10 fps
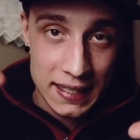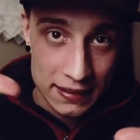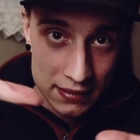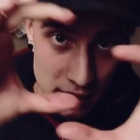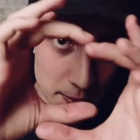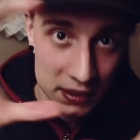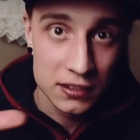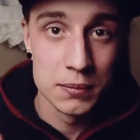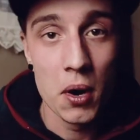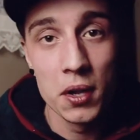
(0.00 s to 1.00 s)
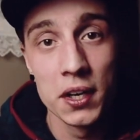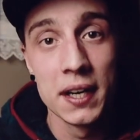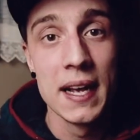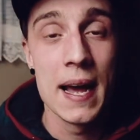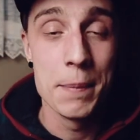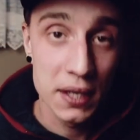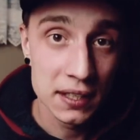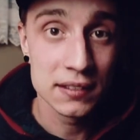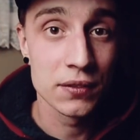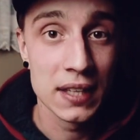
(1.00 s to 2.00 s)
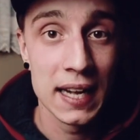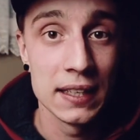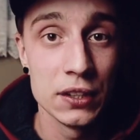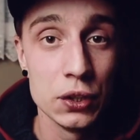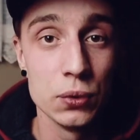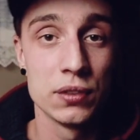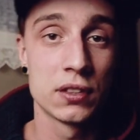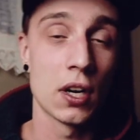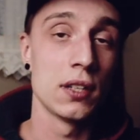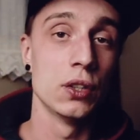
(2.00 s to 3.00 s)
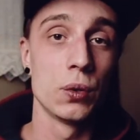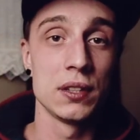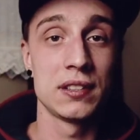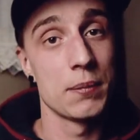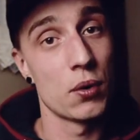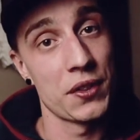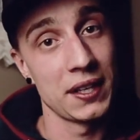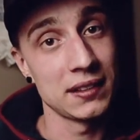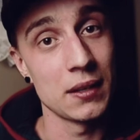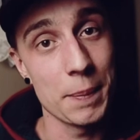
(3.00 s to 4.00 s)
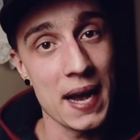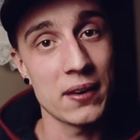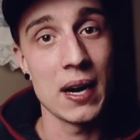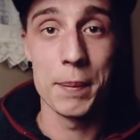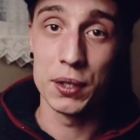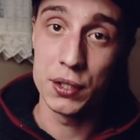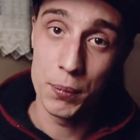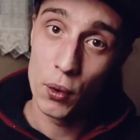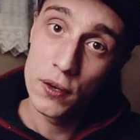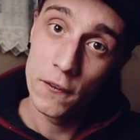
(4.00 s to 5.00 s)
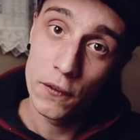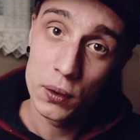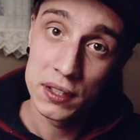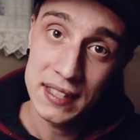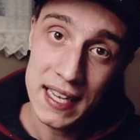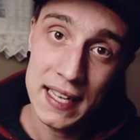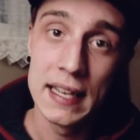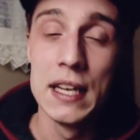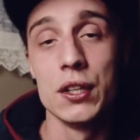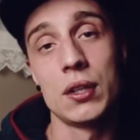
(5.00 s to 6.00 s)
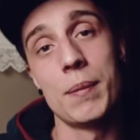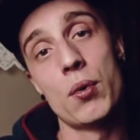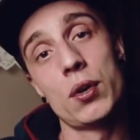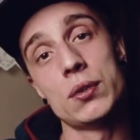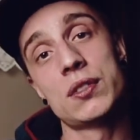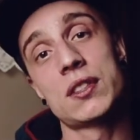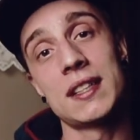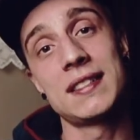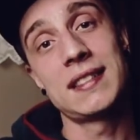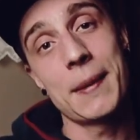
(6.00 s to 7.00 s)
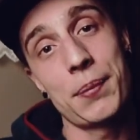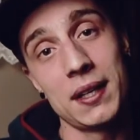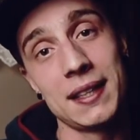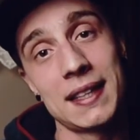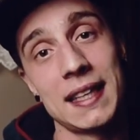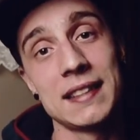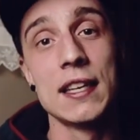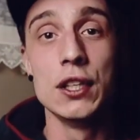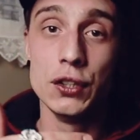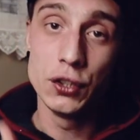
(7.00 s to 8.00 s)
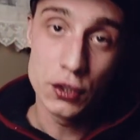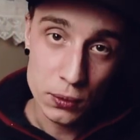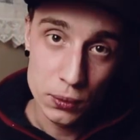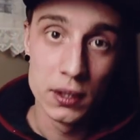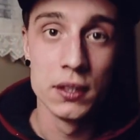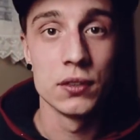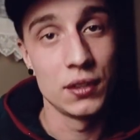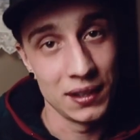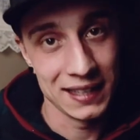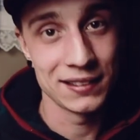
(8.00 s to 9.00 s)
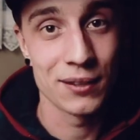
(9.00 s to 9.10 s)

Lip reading: gets a little bit smaller, and because of that, you start noticing more things in the background. But the more you focus in, the more you start separating things due to the lens